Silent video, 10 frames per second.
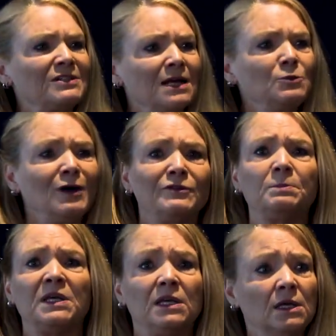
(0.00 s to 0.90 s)
time you have to
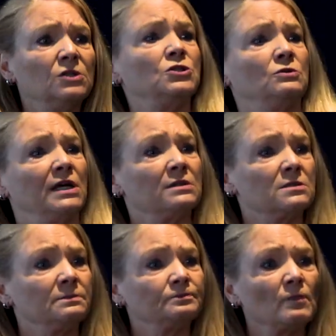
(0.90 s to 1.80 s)
pee, do
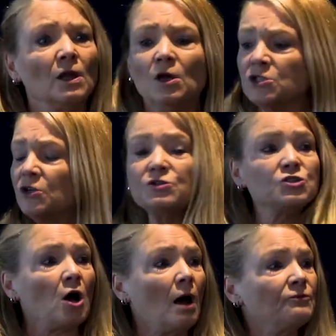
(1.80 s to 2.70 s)
this. So you
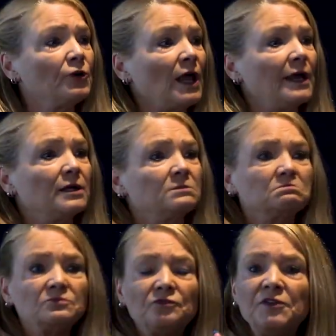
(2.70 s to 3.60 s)
stop for like
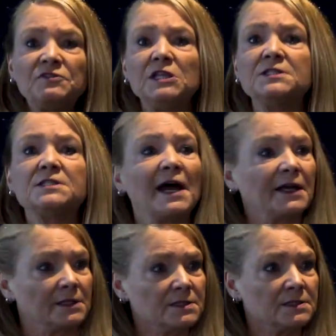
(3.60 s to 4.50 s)
15
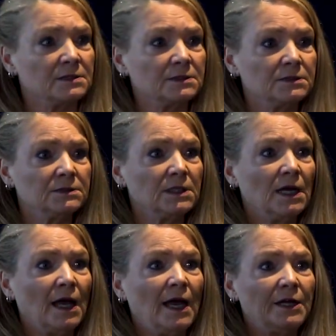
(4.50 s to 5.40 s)
seconds
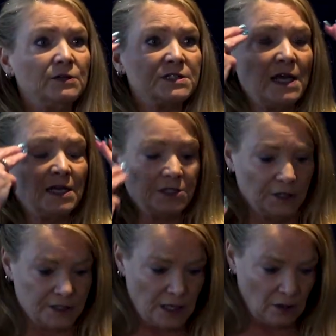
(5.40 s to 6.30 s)
and you say to
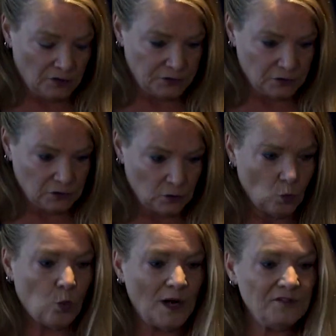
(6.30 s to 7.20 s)
yourself,
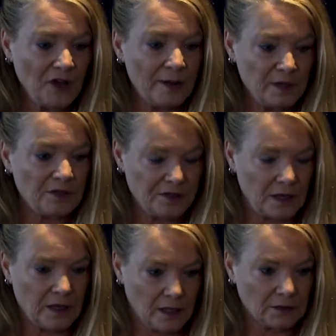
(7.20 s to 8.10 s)
what have I been
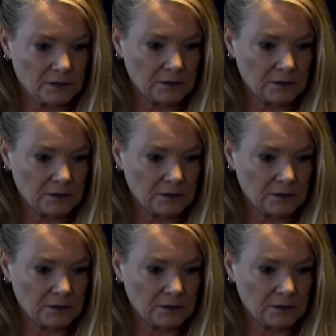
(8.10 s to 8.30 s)
thinking?